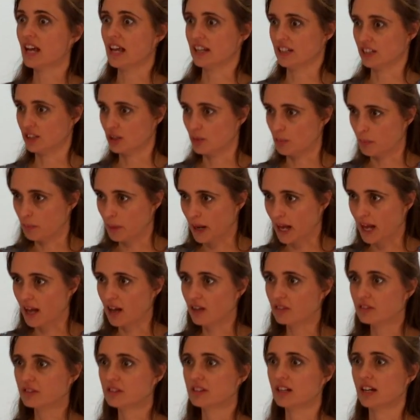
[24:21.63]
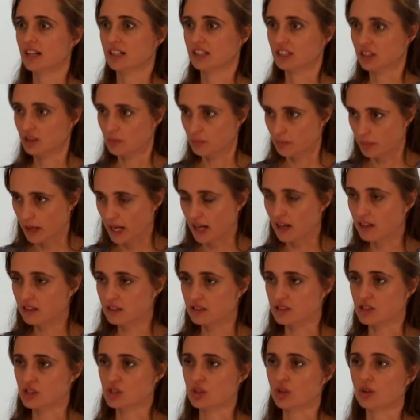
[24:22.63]
and compounded and
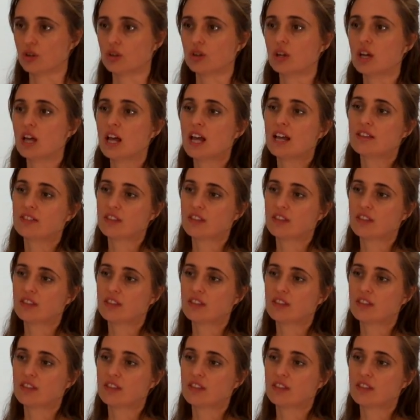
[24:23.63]
compounded. Mm. So hmm.